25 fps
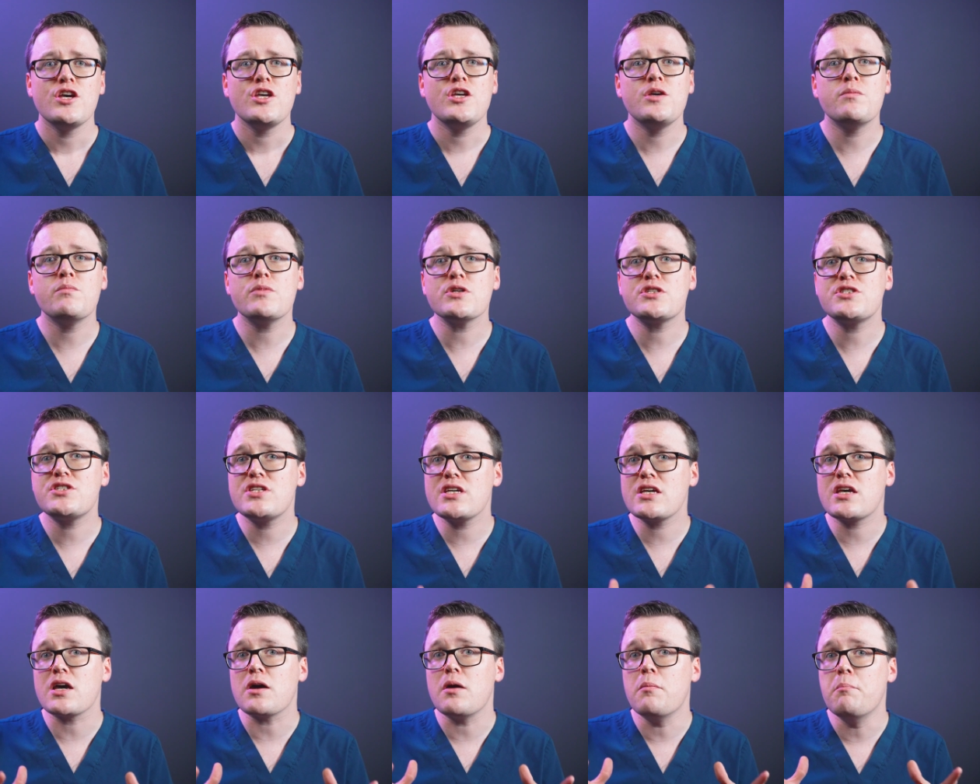You must
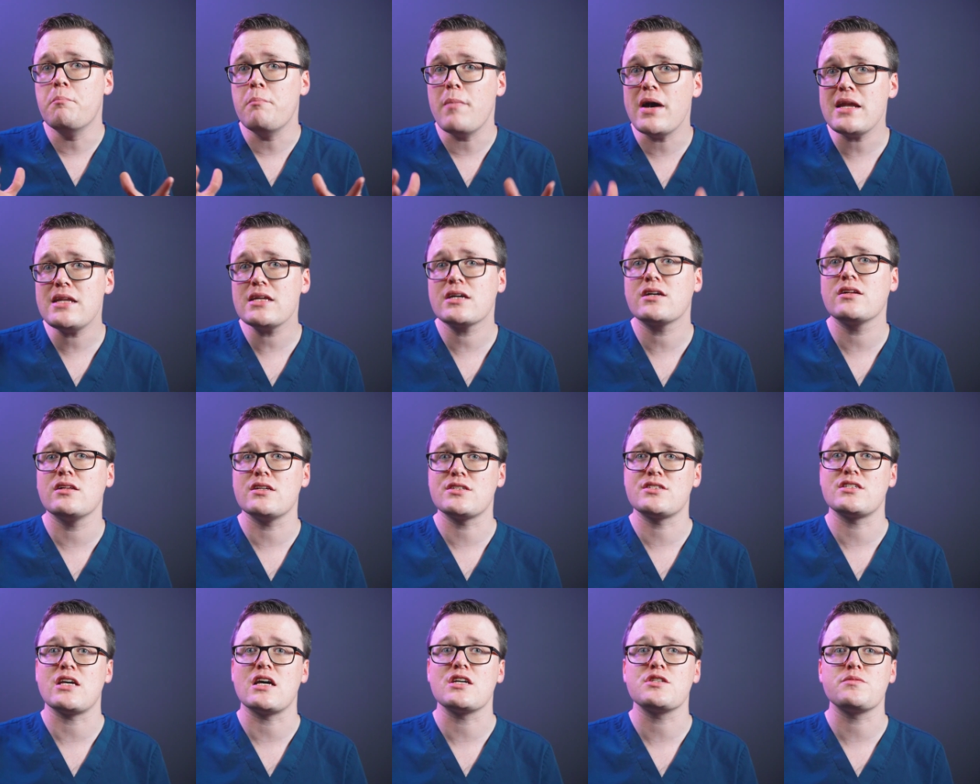seek medical
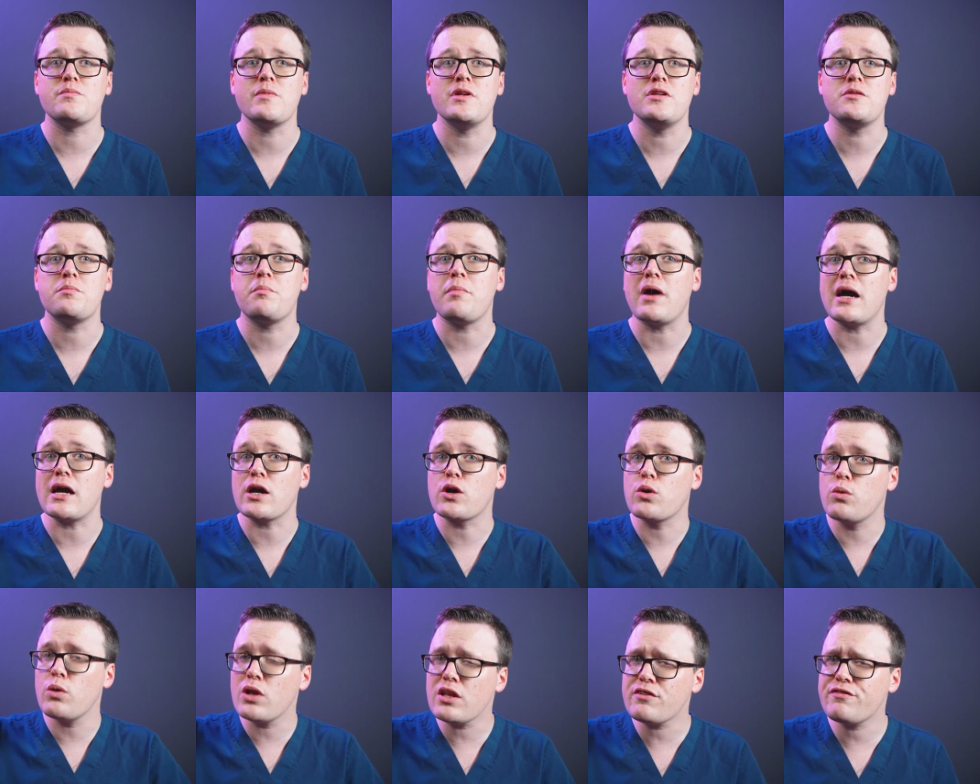assessment by a
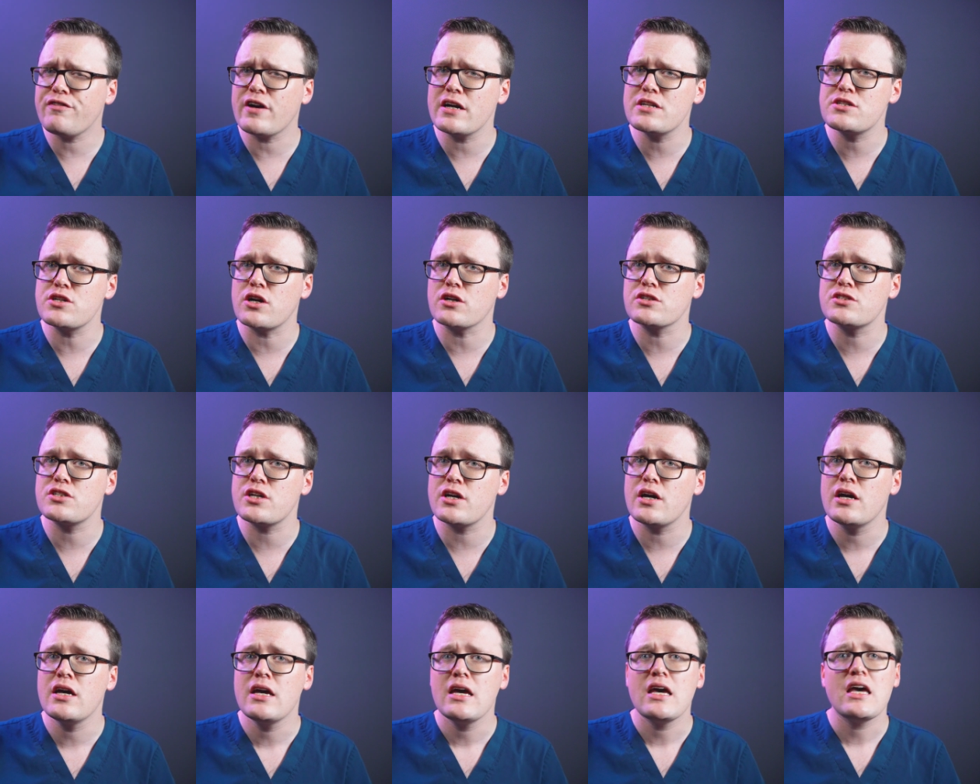qualified
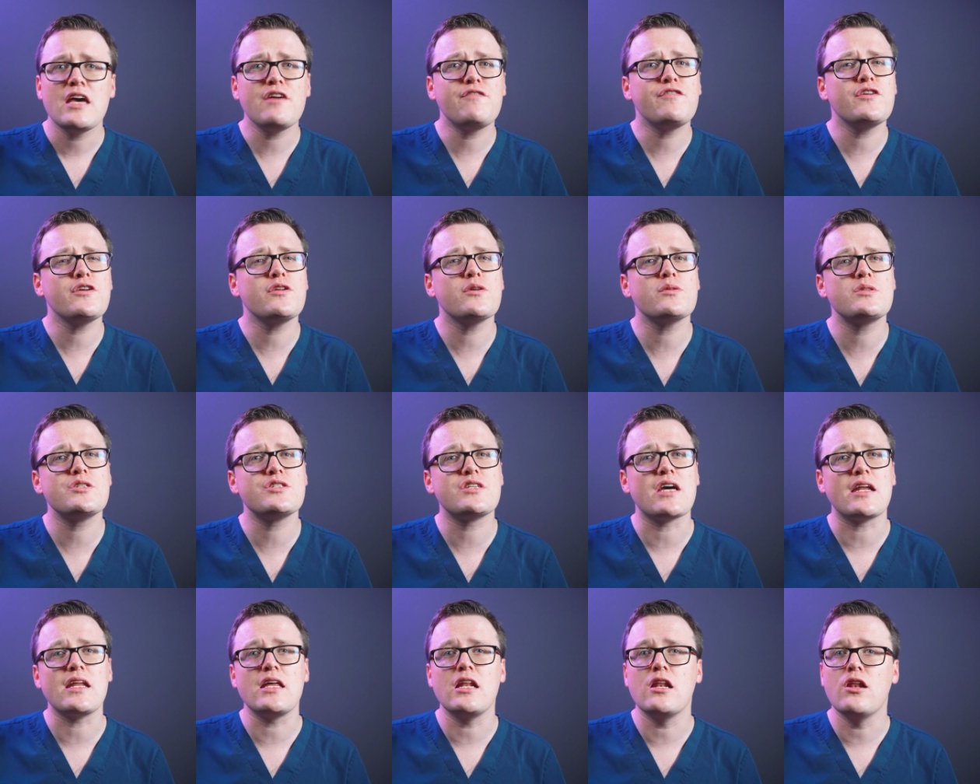doctor if you
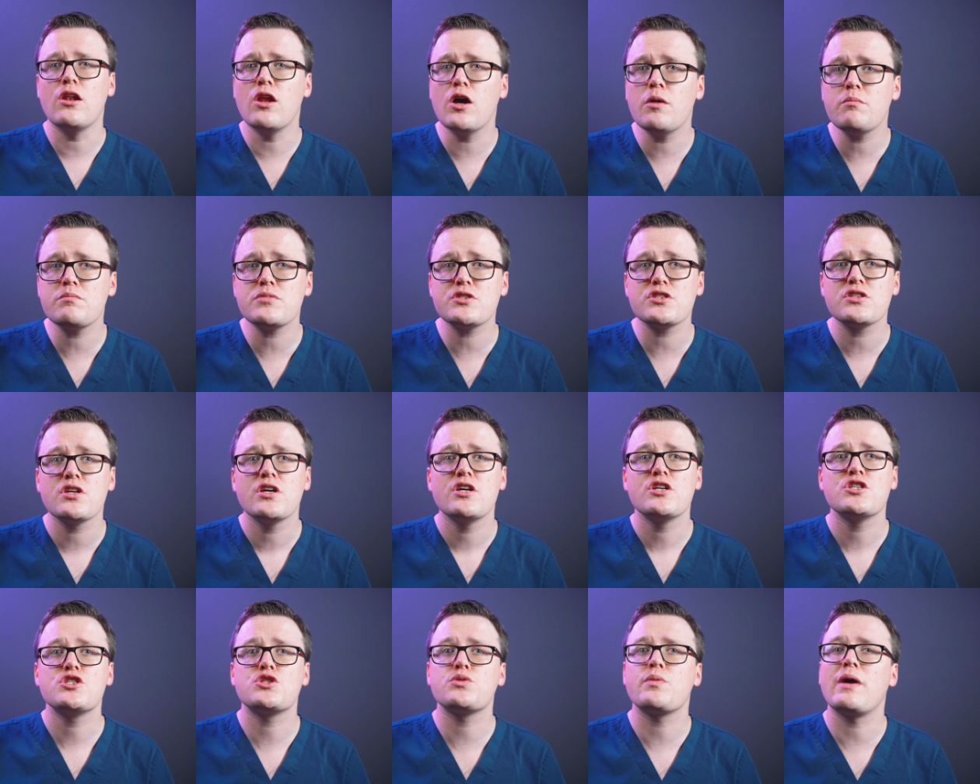notice any lumps,
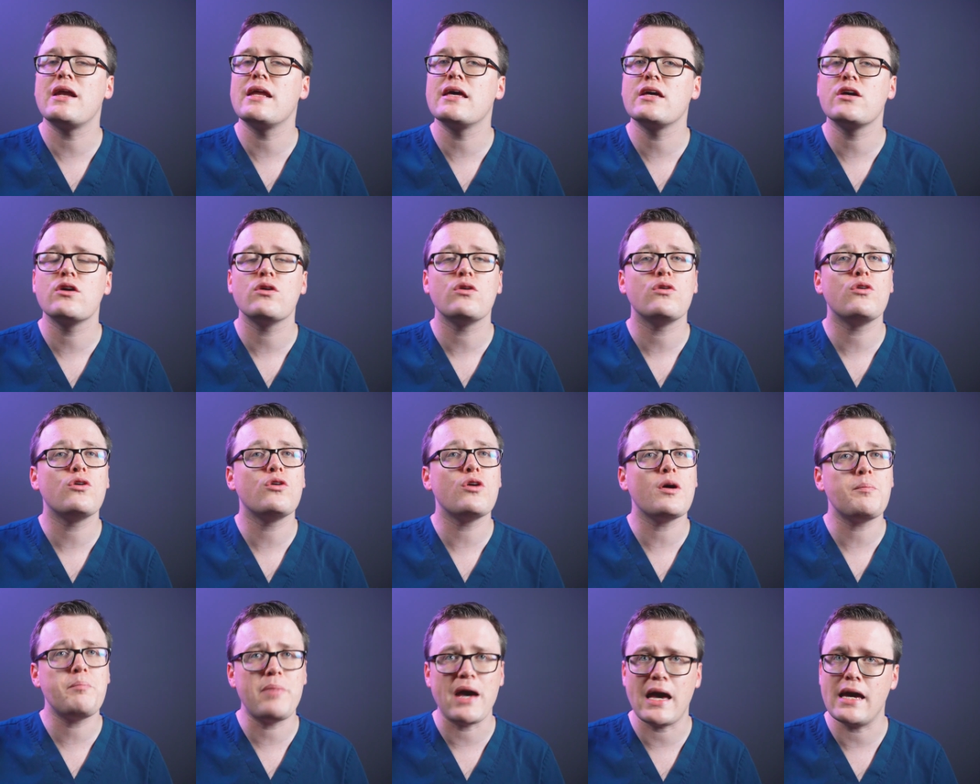swelling
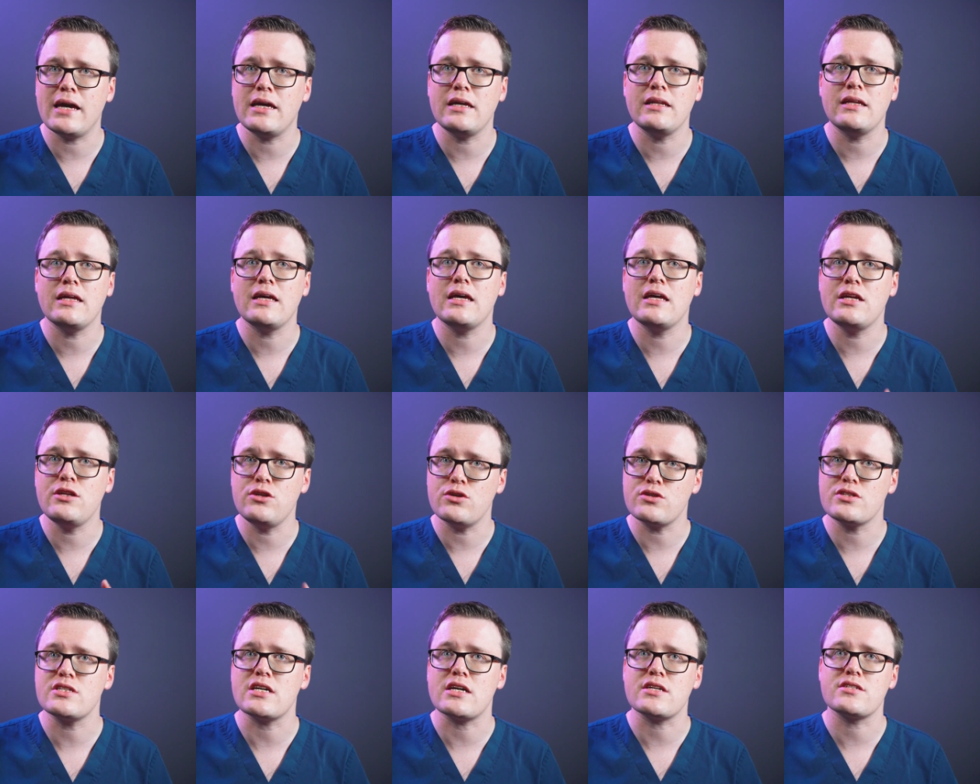or pain in
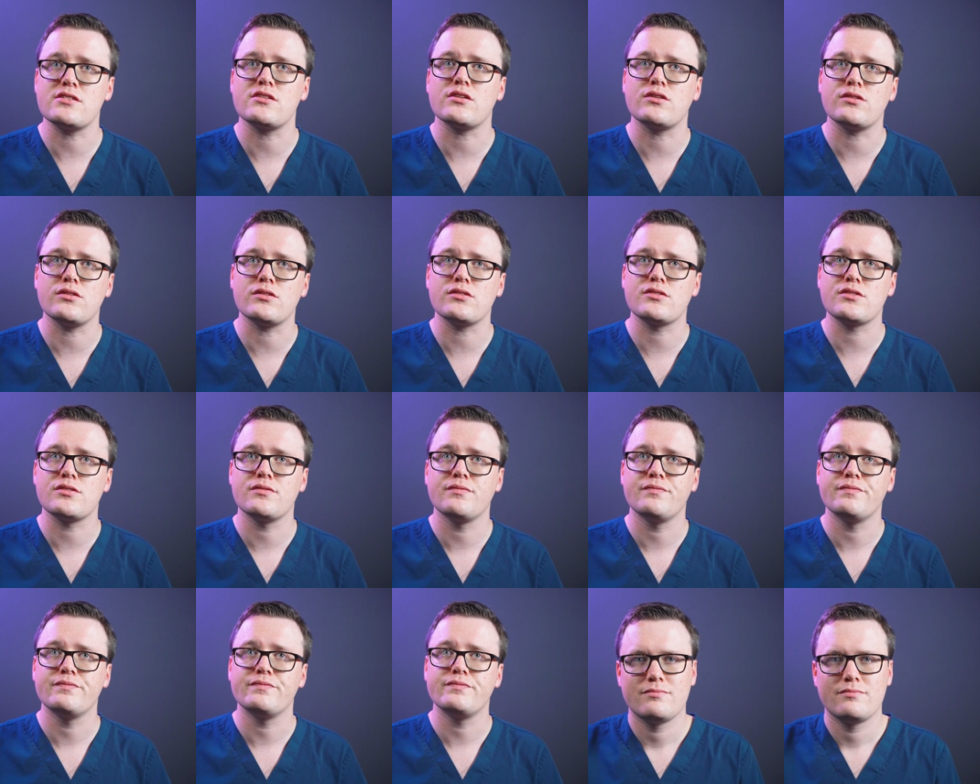your testicles.
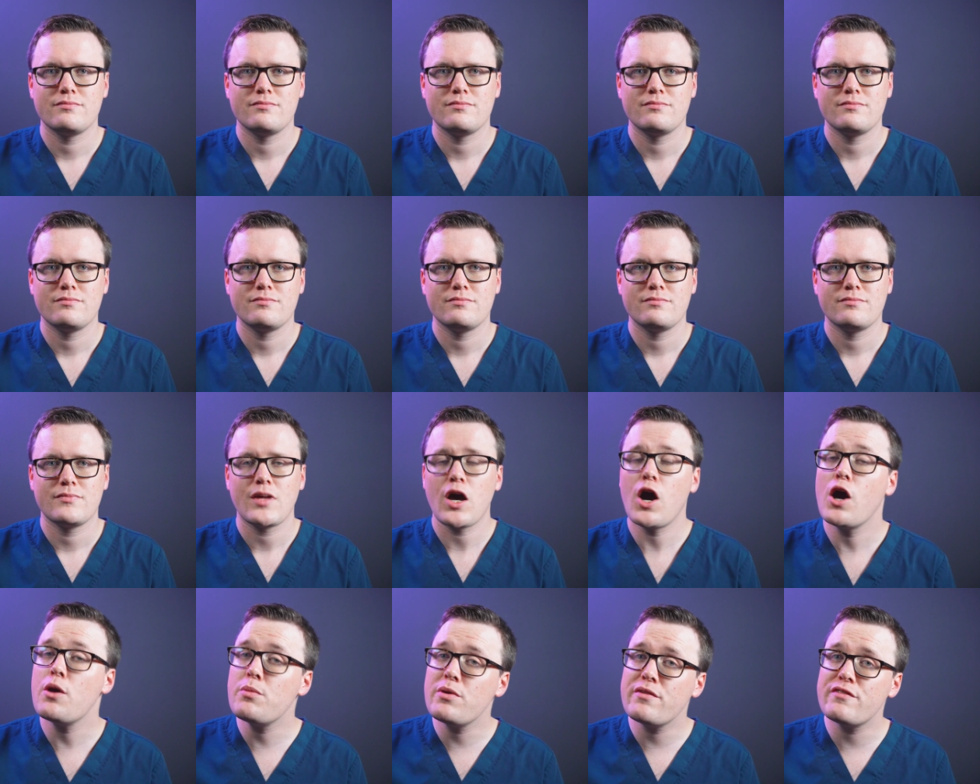
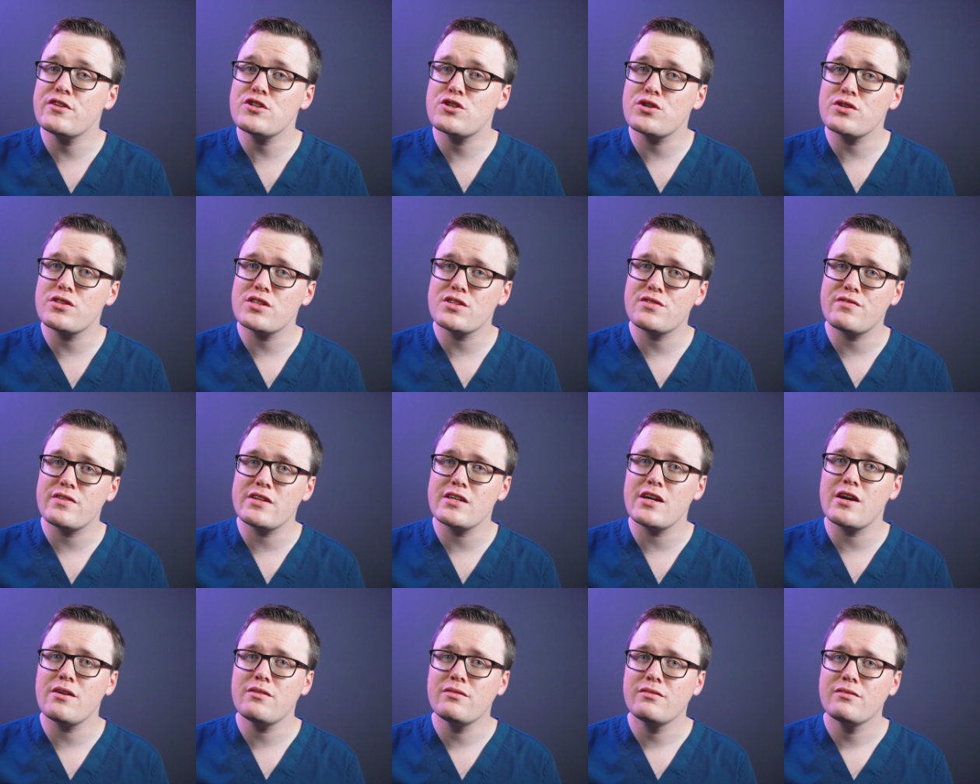I hope you've enjoyed this
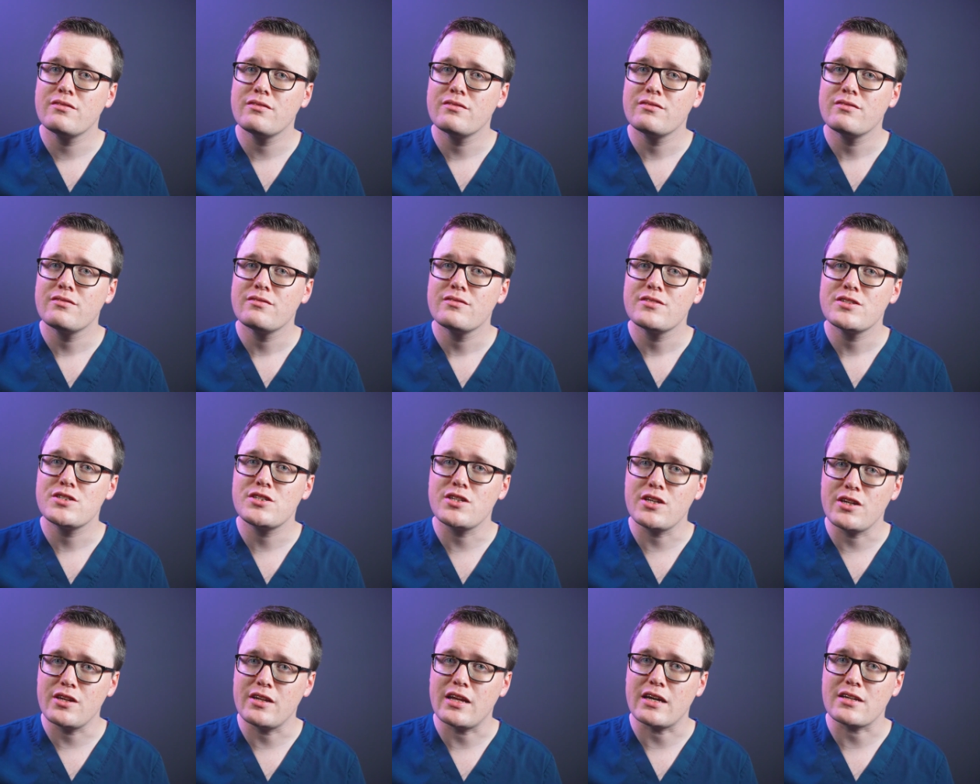video.
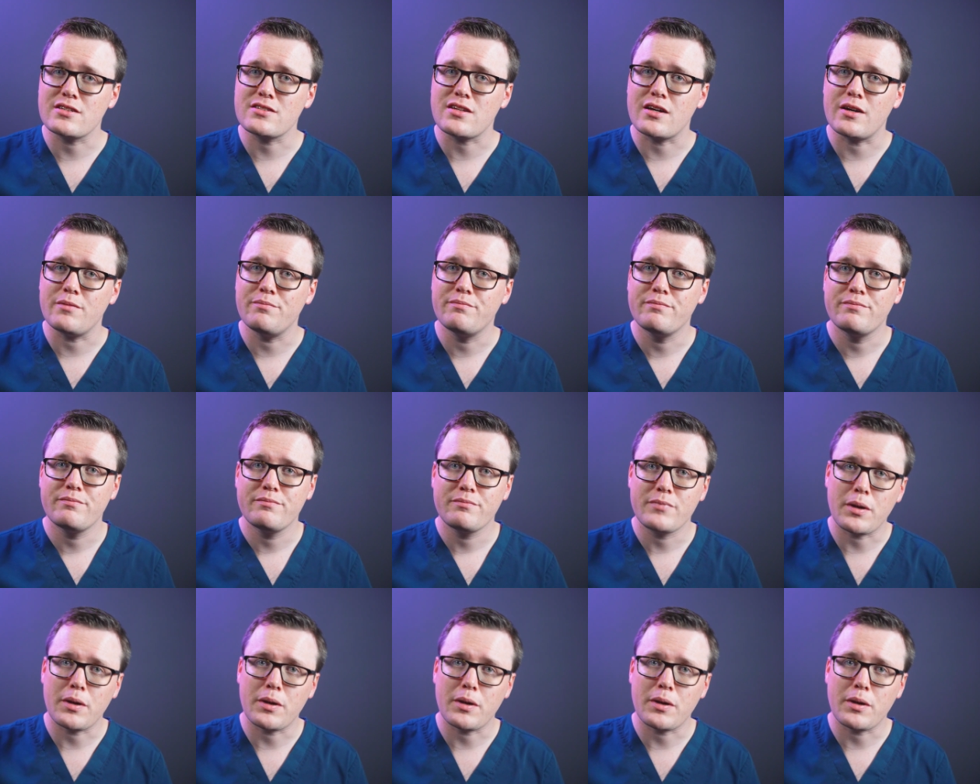See you next time.